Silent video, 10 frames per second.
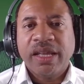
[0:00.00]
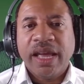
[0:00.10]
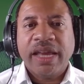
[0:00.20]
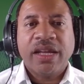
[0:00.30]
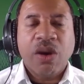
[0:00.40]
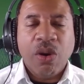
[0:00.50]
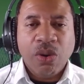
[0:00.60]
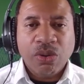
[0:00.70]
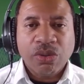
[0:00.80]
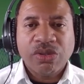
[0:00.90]
and the
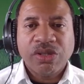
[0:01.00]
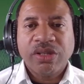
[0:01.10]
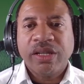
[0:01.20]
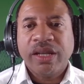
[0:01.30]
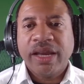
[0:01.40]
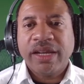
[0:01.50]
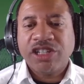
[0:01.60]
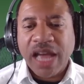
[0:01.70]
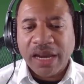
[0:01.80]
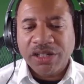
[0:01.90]
goals and the
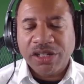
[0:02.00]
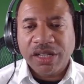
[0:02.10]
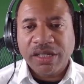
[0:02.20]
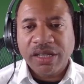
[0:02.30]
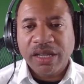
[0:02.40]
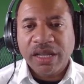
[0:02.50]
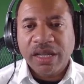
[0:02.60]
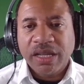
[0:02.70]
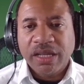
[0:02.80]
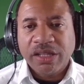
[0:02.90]
challenges
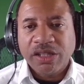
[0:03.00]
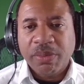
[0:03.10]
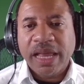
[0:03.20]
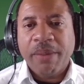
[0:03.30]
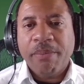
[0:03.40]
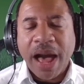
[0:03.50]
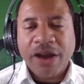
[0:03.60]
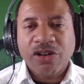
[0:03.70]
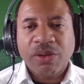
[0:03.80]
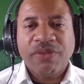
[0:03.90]
to be able to
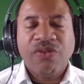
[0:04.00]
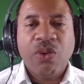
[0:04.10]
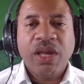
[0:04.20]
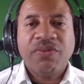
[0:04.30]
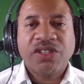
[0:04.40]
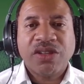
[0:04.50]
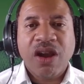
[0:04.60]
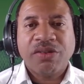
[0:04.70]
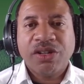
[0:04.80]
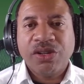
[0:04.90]
model it before we even
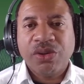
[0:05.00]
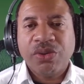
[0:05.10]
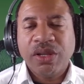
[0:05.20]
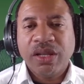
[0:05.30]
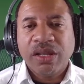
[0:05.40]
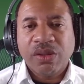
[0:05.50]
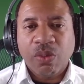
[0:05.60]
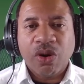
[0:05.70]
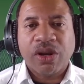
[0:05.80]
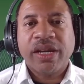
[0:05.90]
start to do the
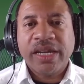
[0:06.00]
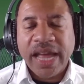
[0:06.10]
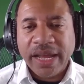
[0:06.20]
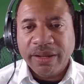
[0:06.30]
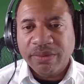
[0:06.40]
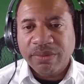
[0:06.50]
work of the day.